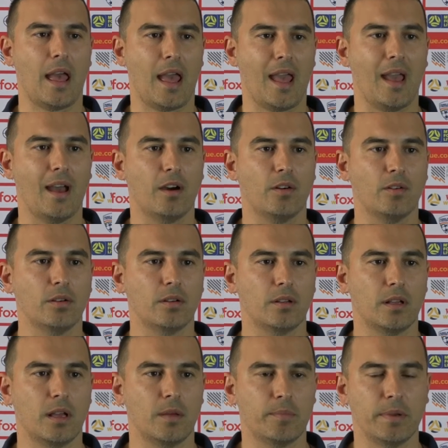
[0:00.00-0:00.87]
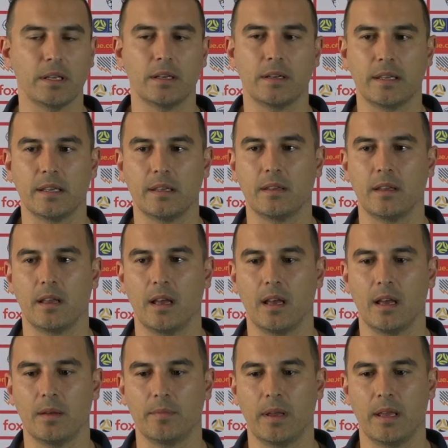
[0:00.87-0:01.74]
our ability
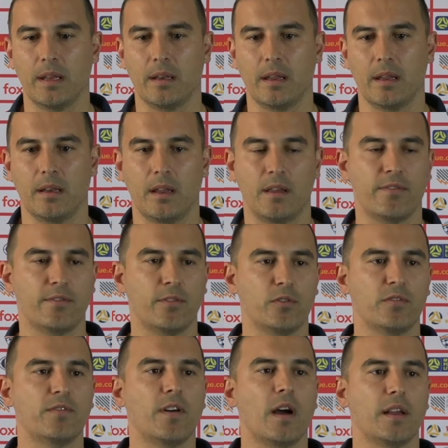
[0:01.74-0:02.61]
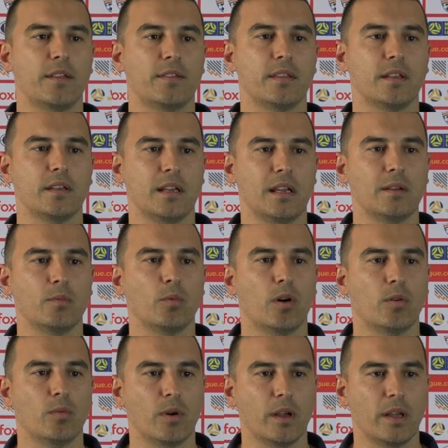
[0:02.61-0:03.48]
and have full faith in
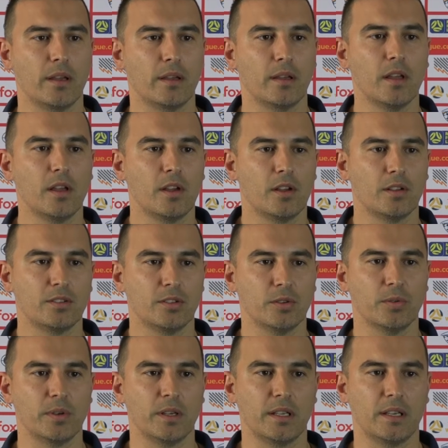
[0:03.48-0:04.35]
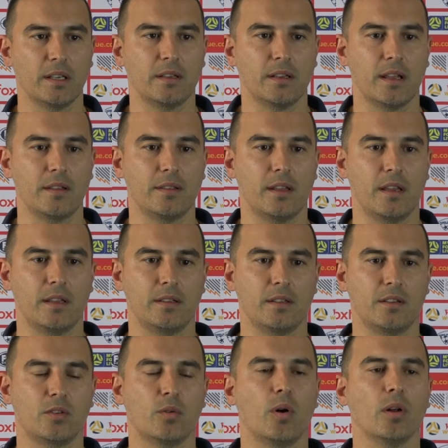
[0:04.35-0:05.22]
what we're doing
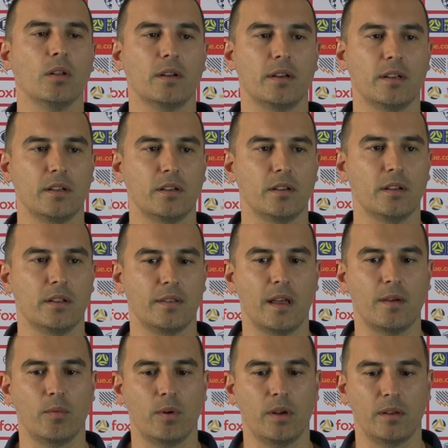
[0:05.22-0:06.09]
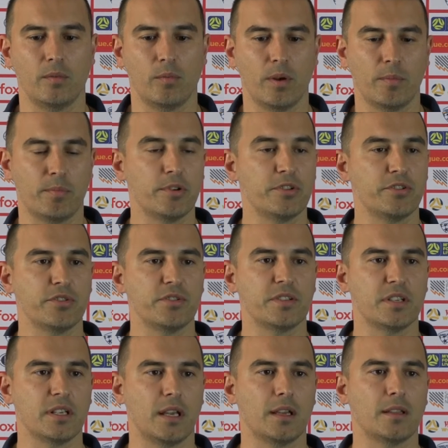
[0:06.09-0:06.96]
and the quality that we're
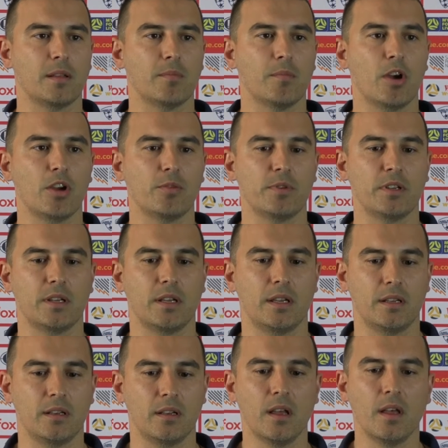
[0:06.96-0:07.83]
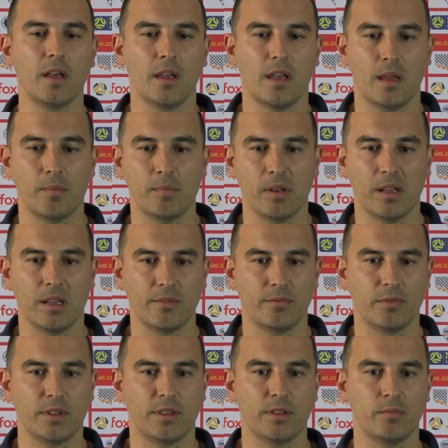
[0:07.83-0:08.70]
producing at the moment, and
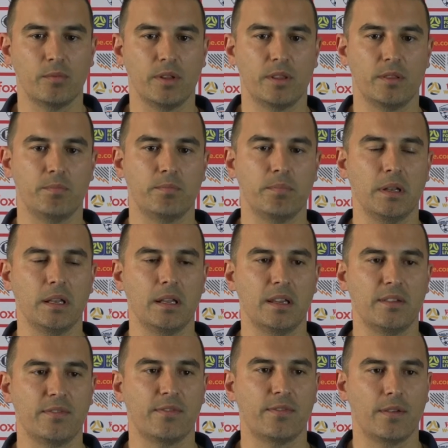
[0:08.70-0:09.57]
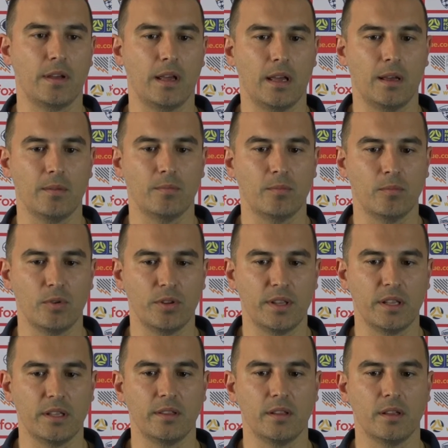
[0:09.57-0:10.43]
believe with belief
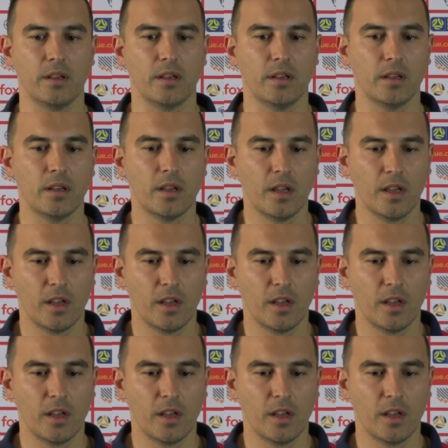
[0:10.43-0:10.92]
within the